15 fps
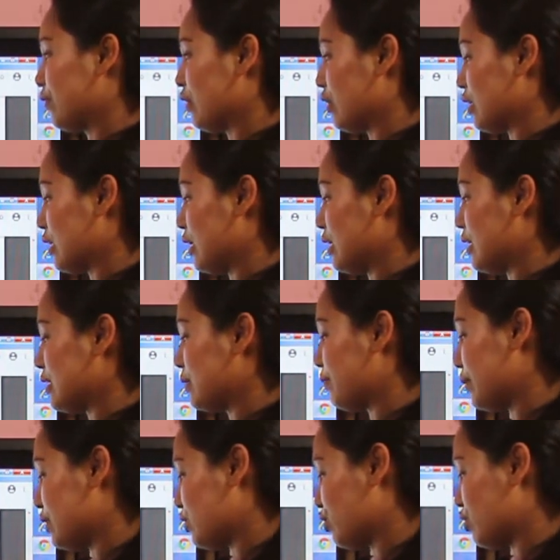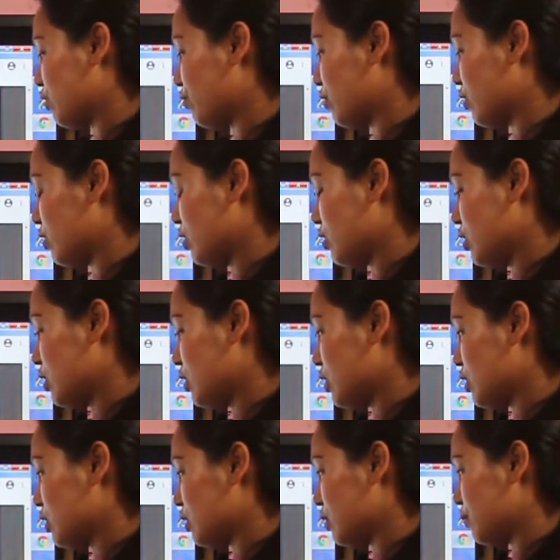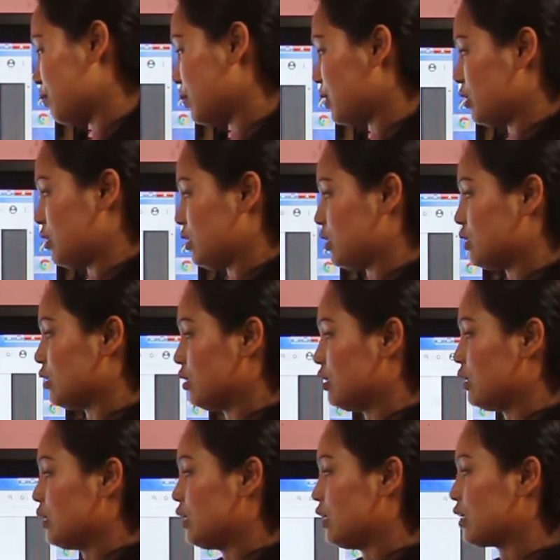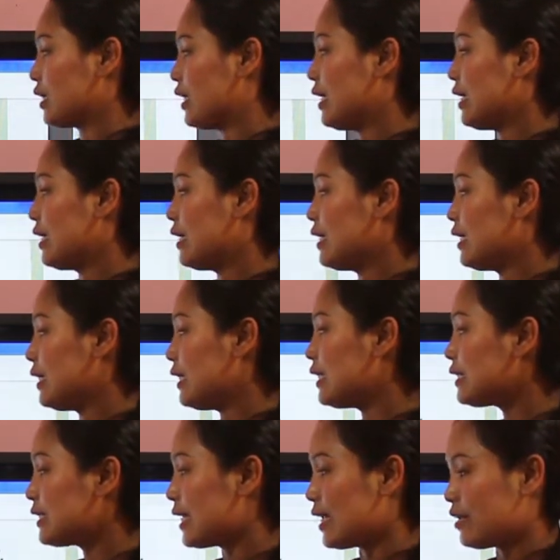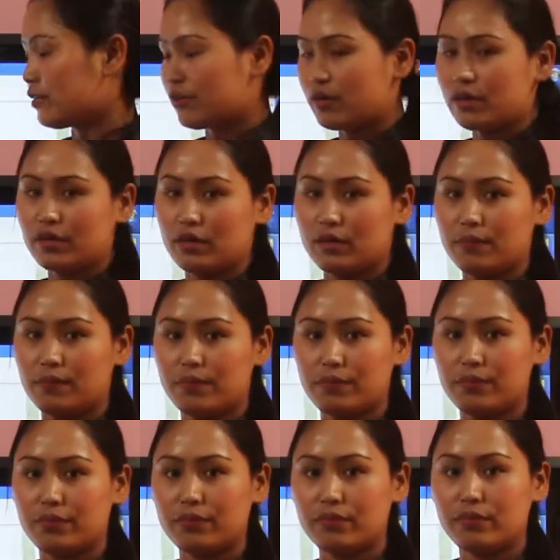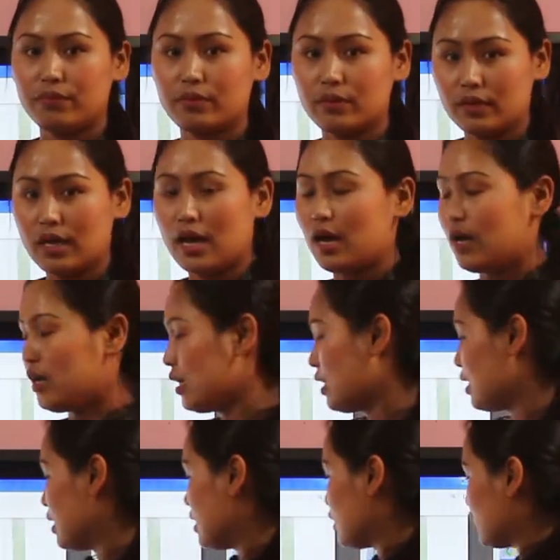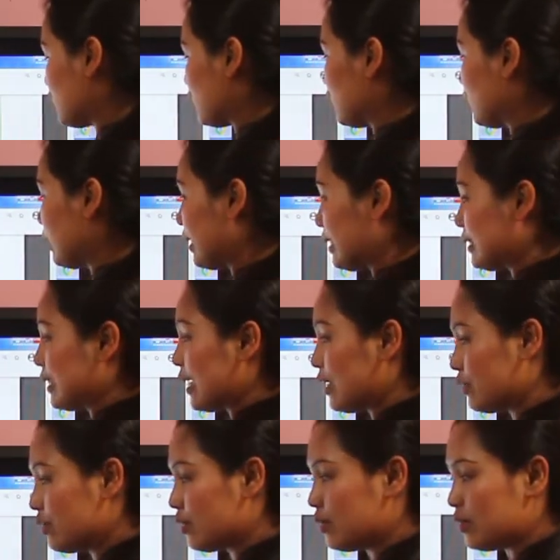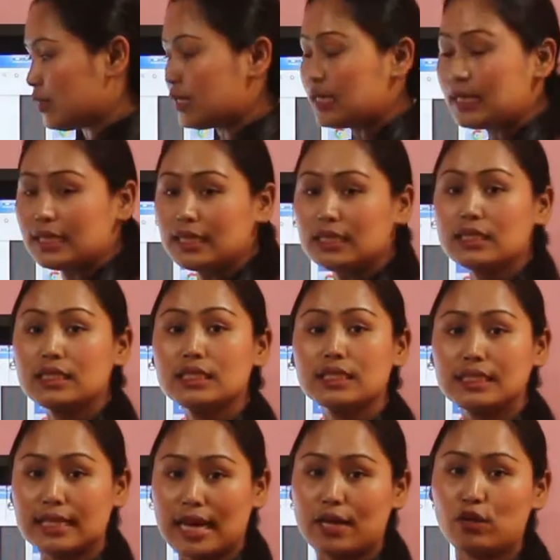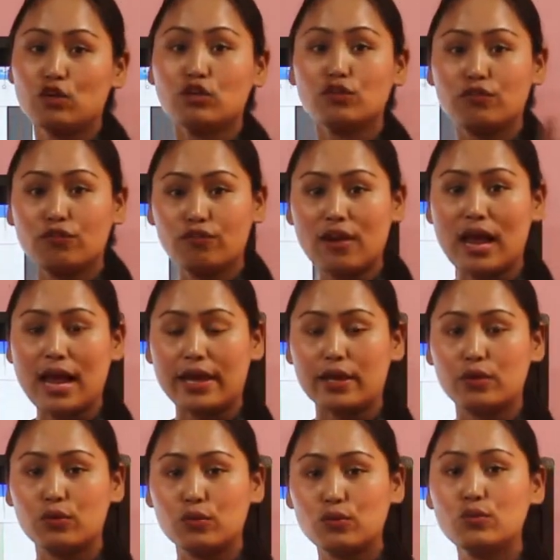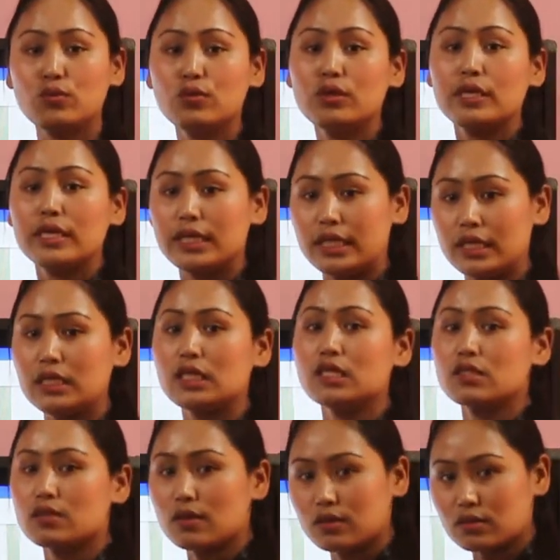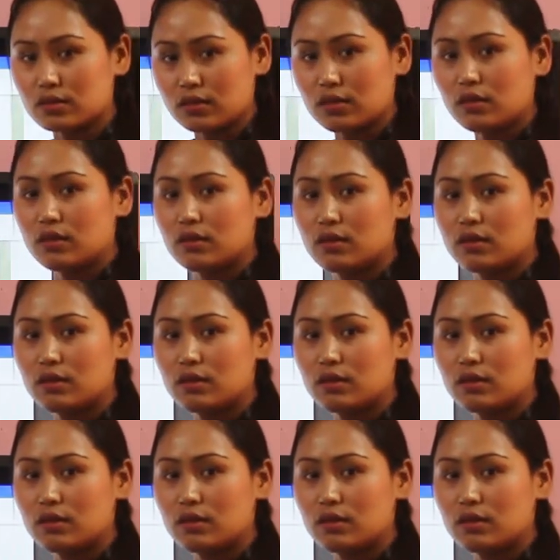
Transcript: Okay. It's a picture of a, it's a bird. Okay. It can run. Yeah. So it can run. It cannot fly. U hinna saksa.